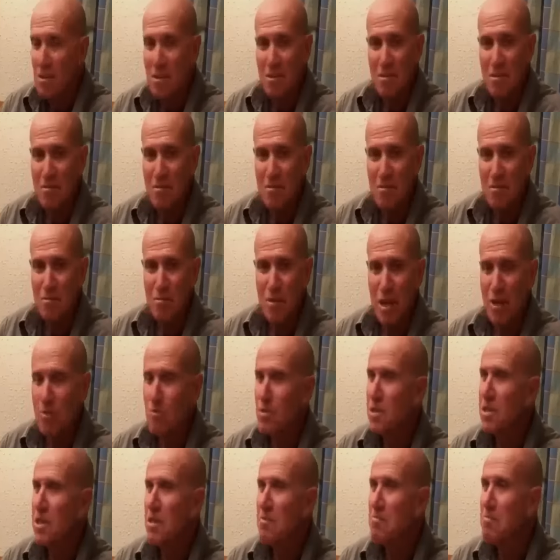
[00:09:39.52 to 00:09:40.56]
So
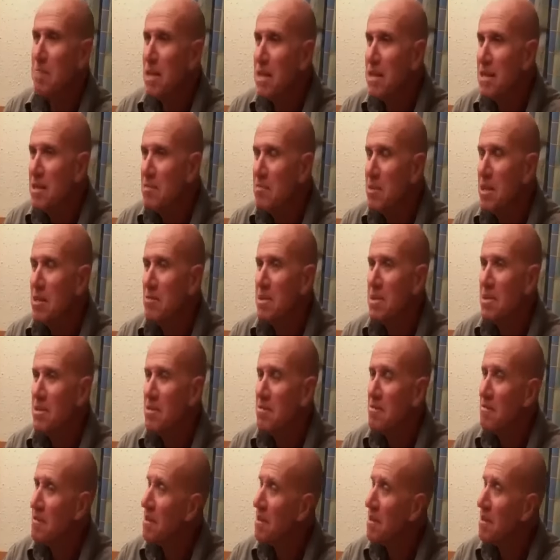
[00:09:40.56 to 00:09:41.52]
why would they build the pyramid